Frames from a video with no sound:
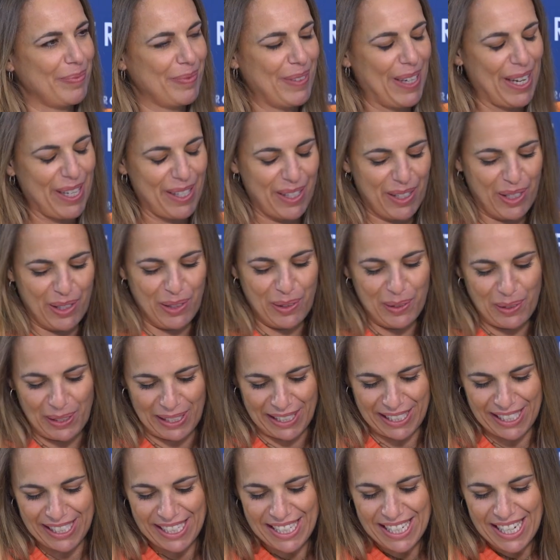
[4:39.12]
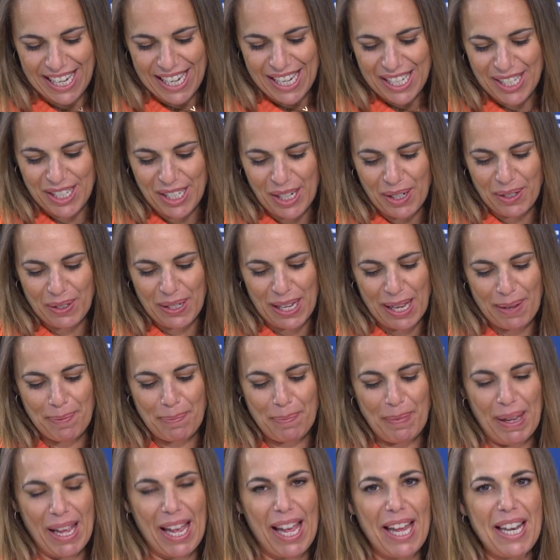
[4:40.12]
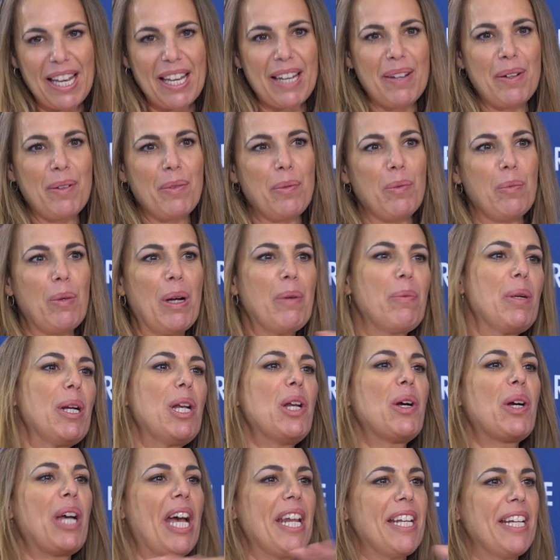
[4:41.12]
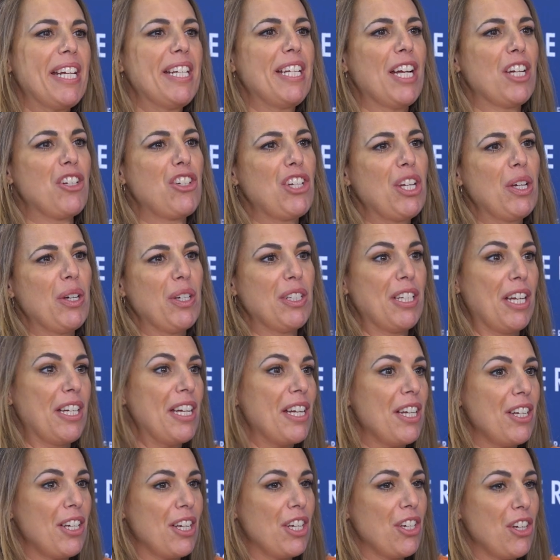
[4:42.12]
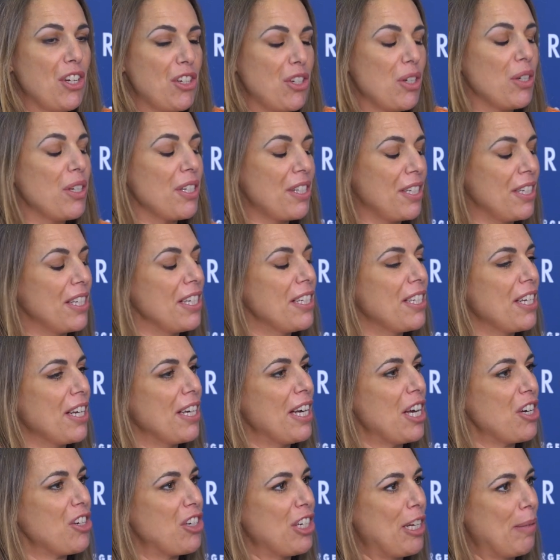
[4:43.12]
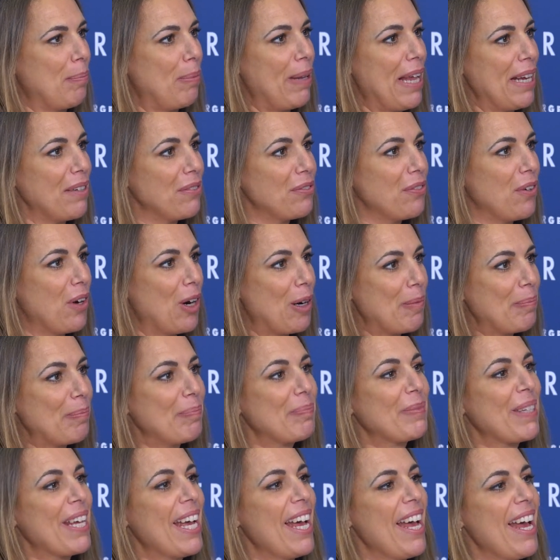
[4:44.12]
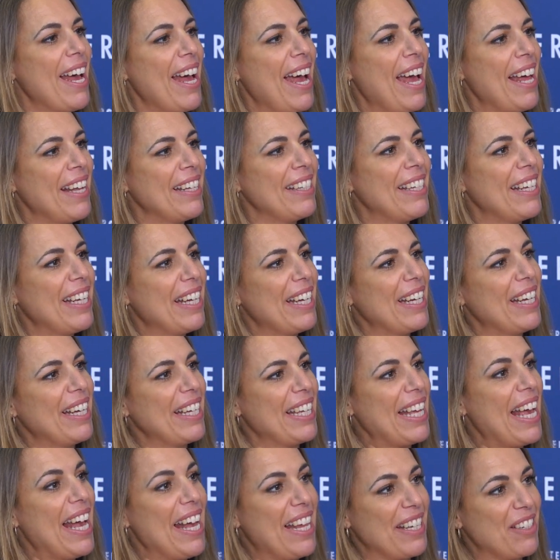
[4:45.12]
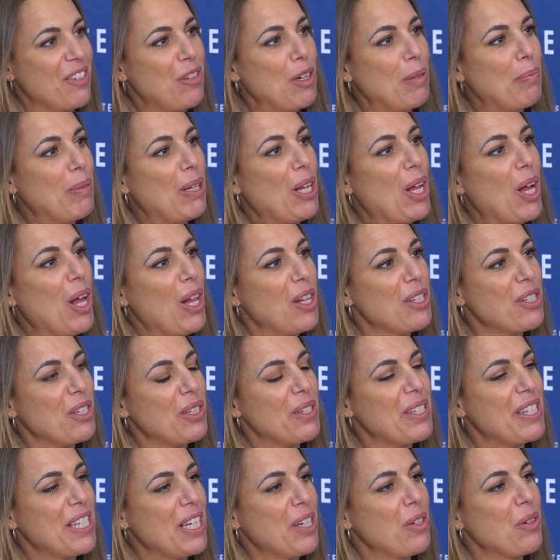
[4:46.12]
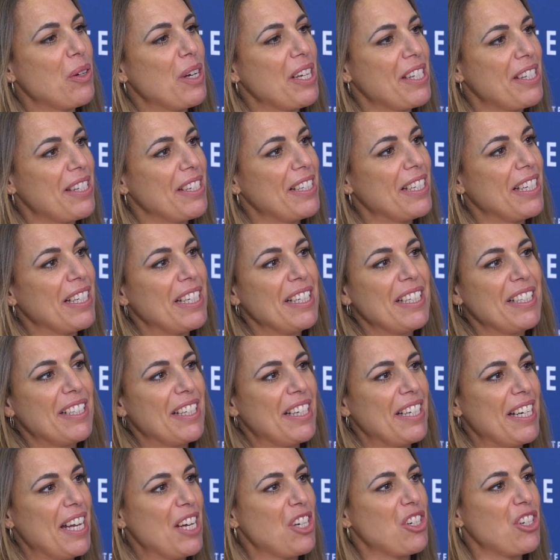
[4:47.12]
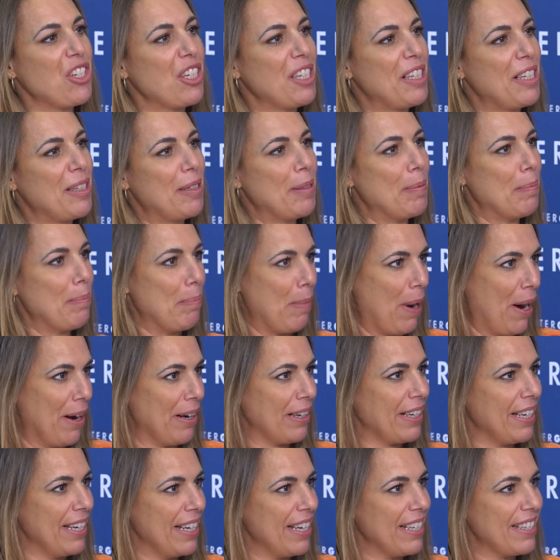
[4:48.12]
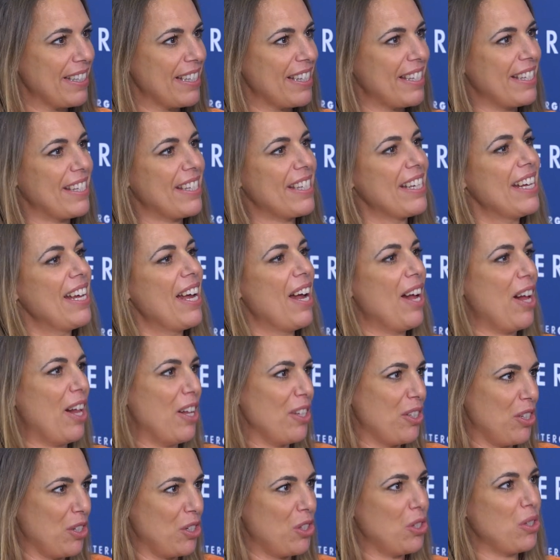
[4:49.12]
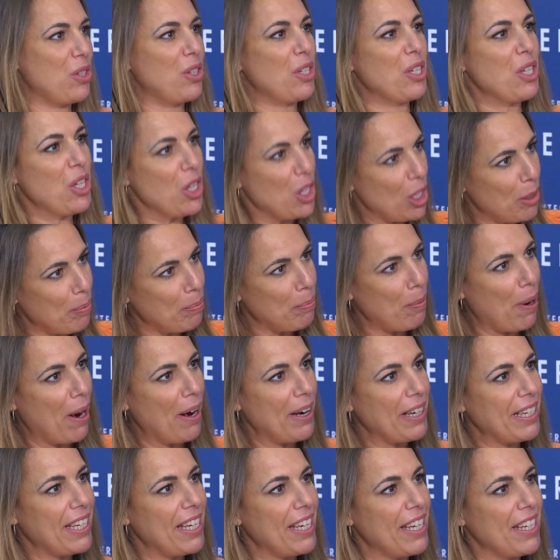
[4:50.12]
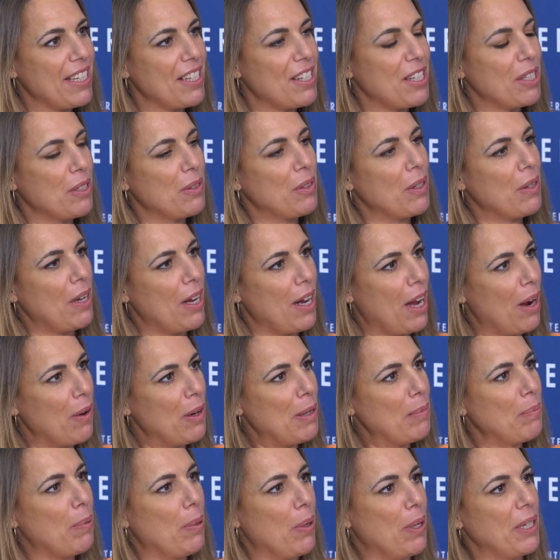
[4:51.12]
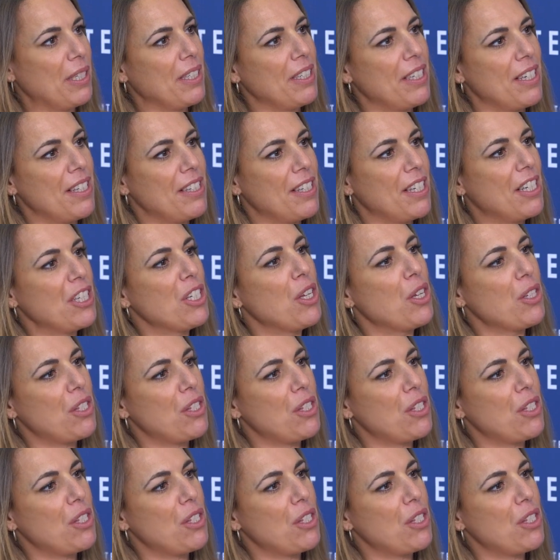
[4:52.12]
That's cool. So, um, and when we look at Intergeo, Intergeo is an international platform, and uh, yeah, Trimble also is interested in international markets, yes. also to the Europe market. So, yes. how important is it in your